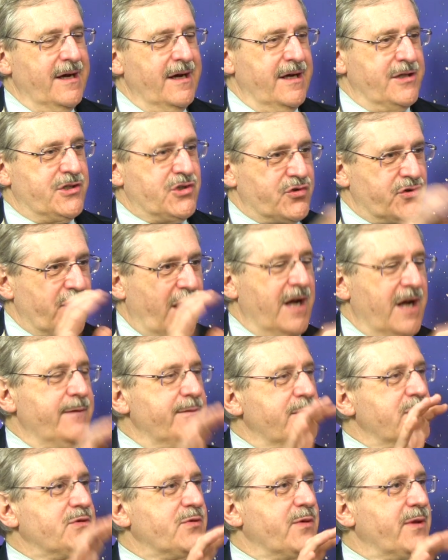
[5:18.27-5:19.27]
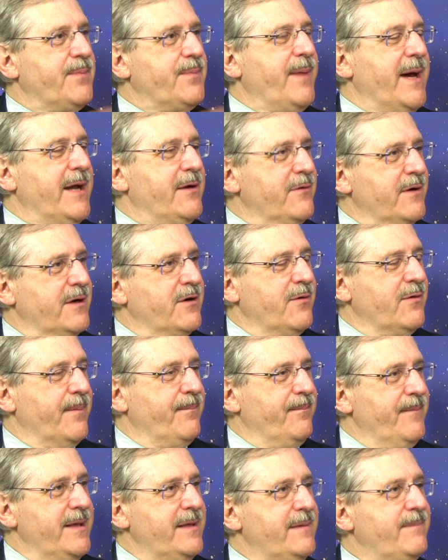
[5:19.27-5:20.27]
astronomers with better
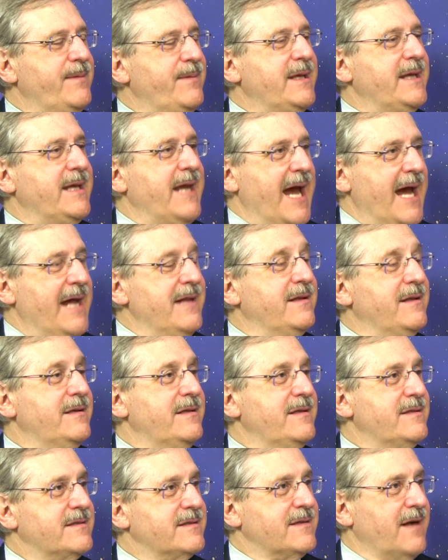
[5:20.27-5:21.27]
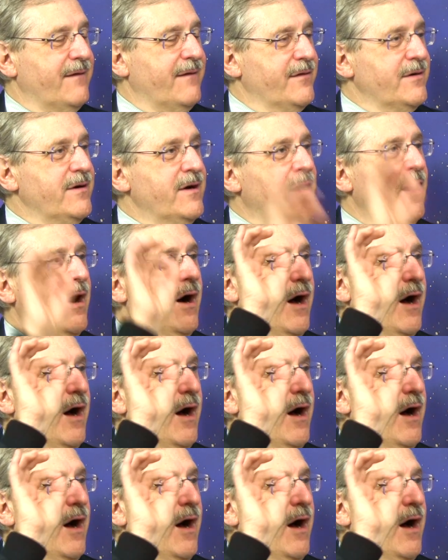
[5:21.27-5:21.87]
equipment began to discover